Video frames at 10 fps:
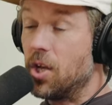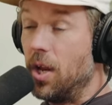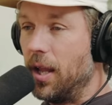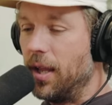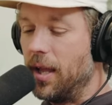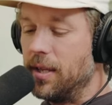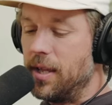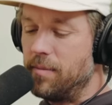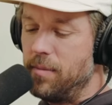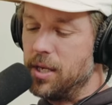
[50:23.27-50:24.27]
That's good. I, I,
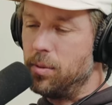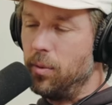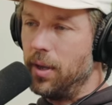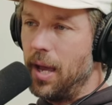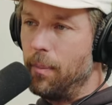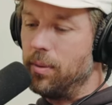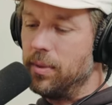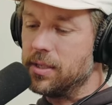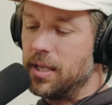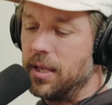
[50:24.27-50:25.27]
that makes me really happy
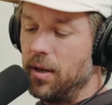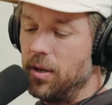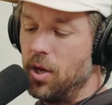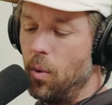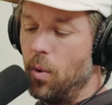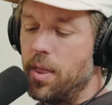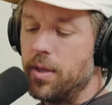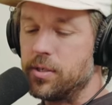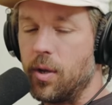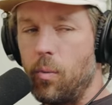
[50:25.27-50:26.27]
because I think you know one of
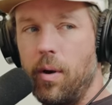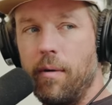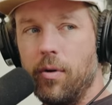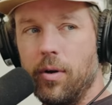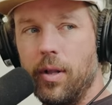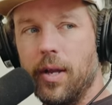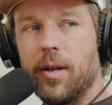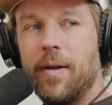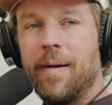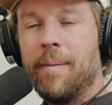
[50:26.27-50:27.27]
the things like whenever
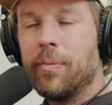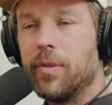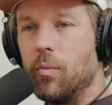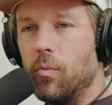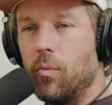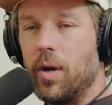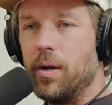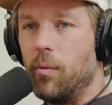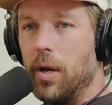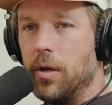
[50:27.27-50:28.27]
like
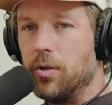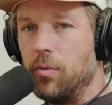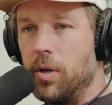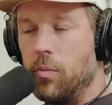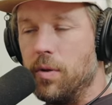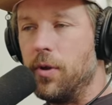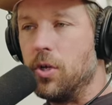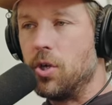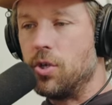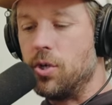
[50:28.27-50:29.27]
when when when we
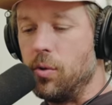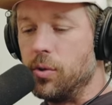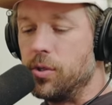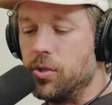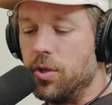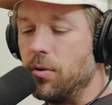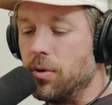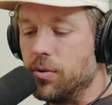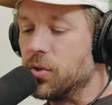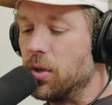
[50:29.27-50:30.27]
finish a shoot,
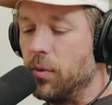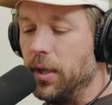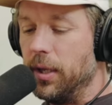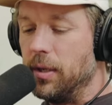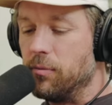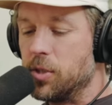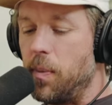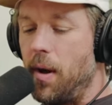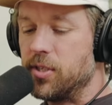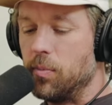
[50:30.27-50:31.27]
JoJo's really
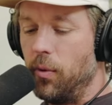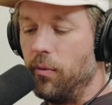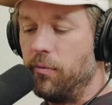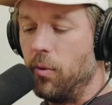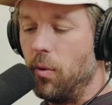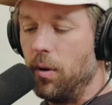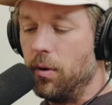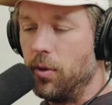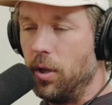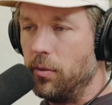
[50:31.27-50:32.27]
responsible
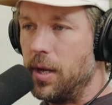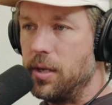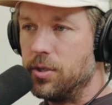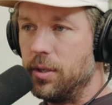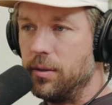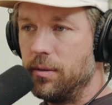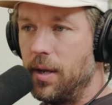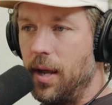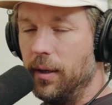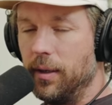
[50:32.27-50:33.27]
for the location
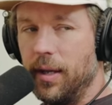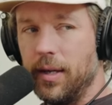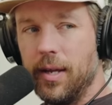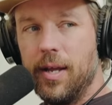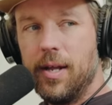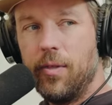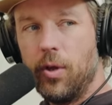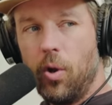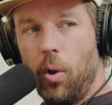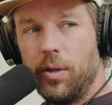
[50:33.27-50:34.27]
and like
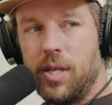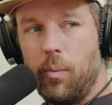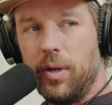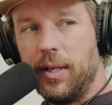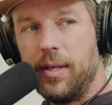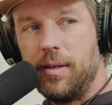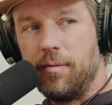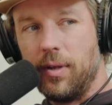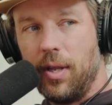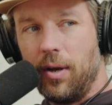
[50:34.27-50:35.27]
the goal is that we
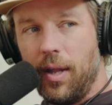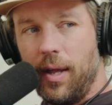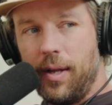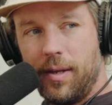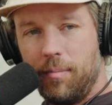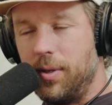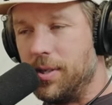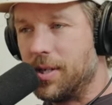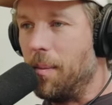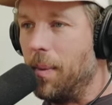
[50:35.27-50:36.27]
leave and they're like,
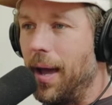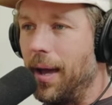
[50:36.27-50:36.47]
please come